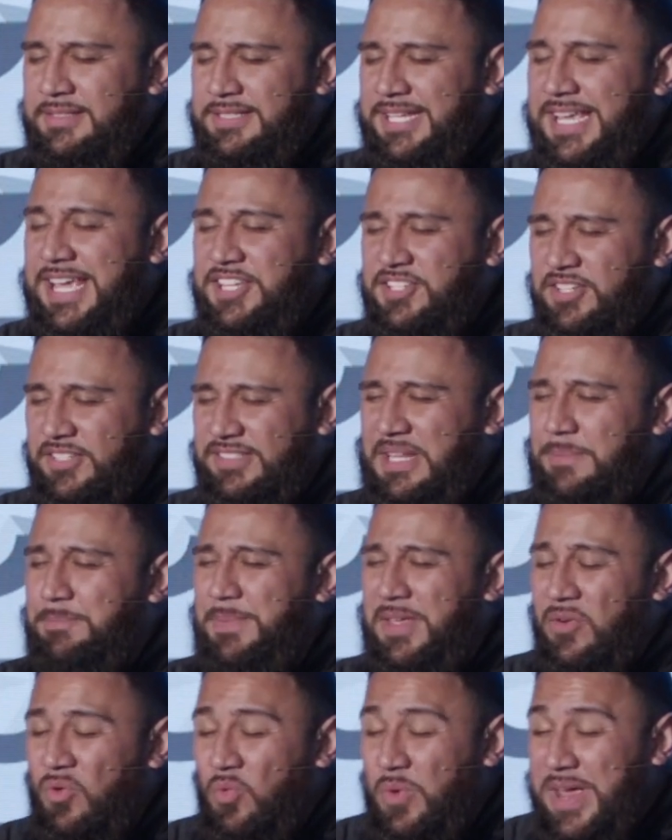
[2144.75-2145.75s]
Teach us that
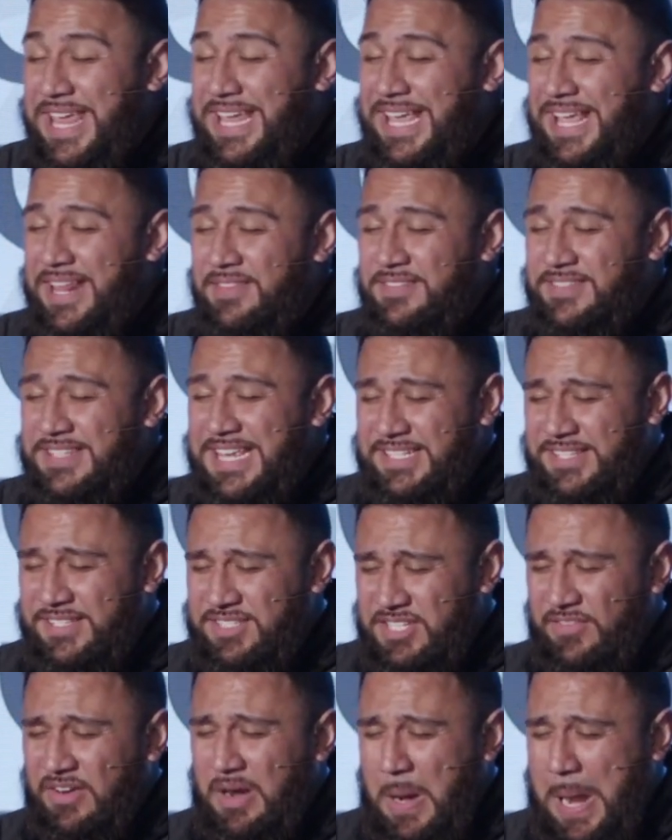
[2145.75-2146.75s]
being weak in
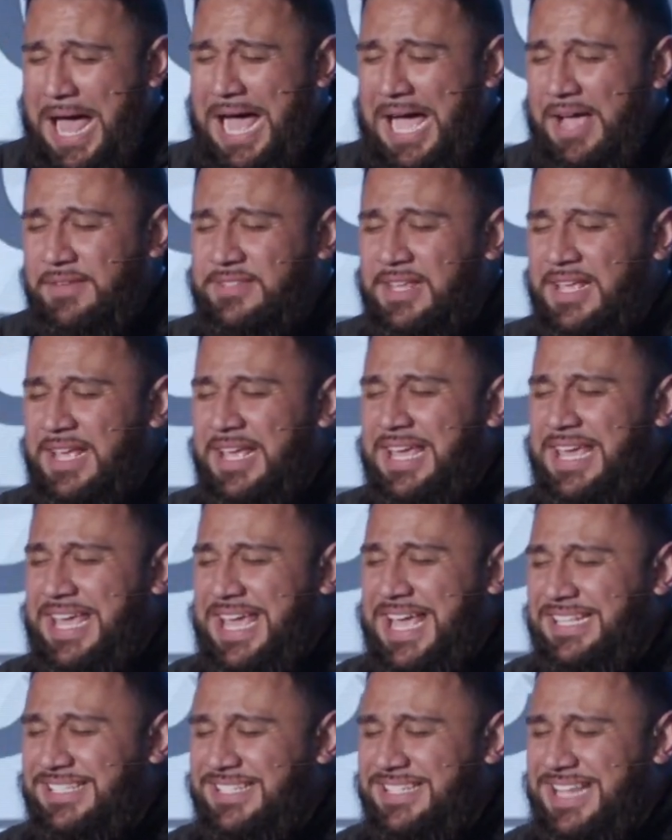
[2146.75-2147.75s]
seasons of our lives
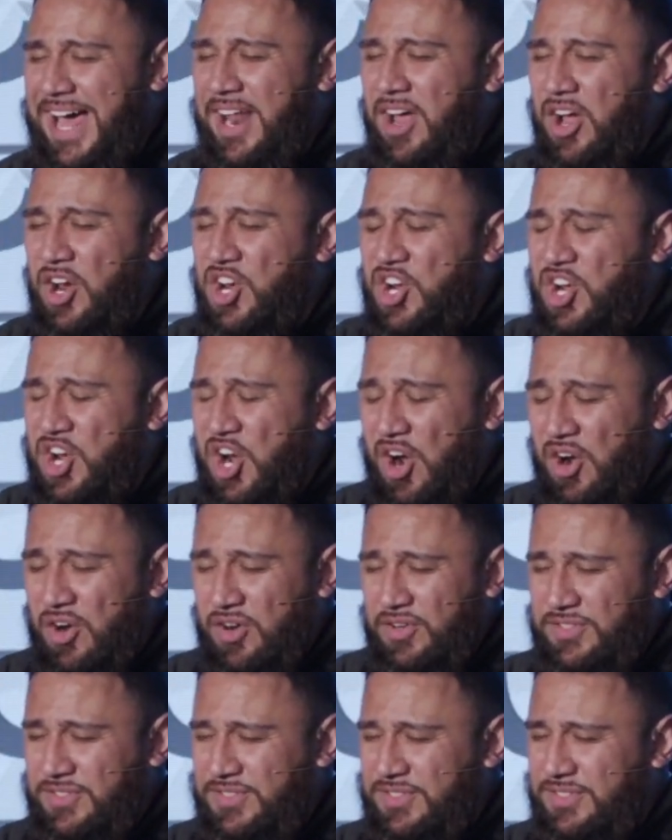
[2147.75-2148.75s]
is not a
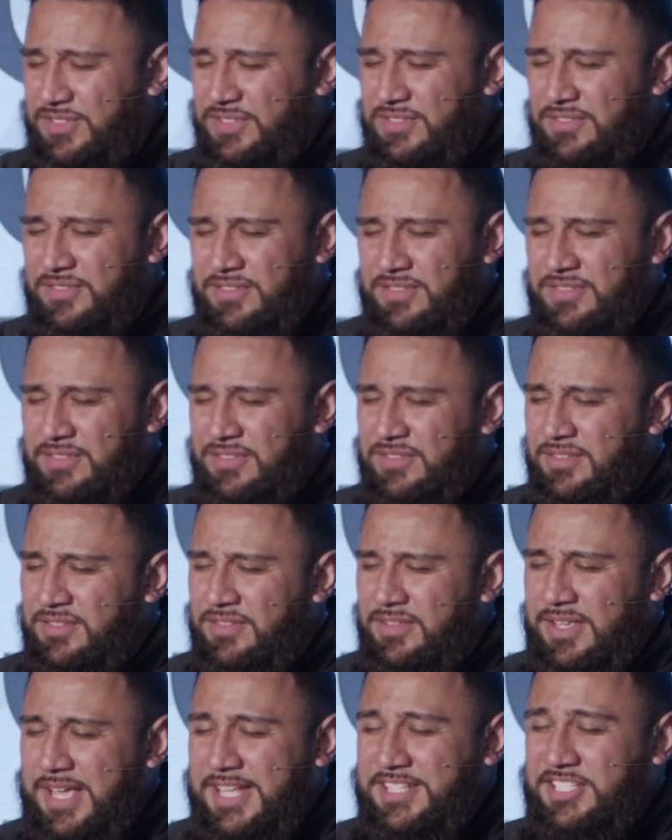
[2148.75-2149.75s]
curse,
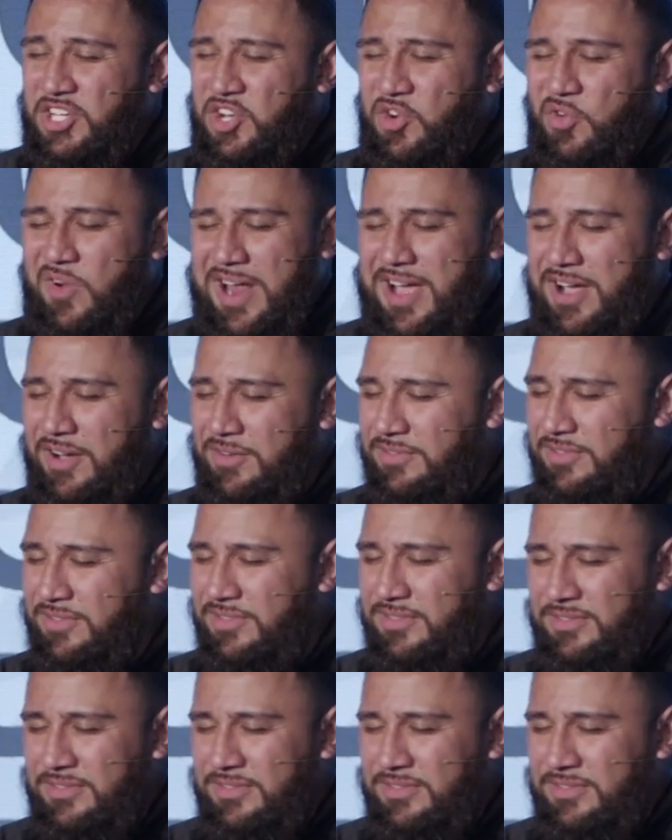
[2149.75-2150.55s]
it's a crown.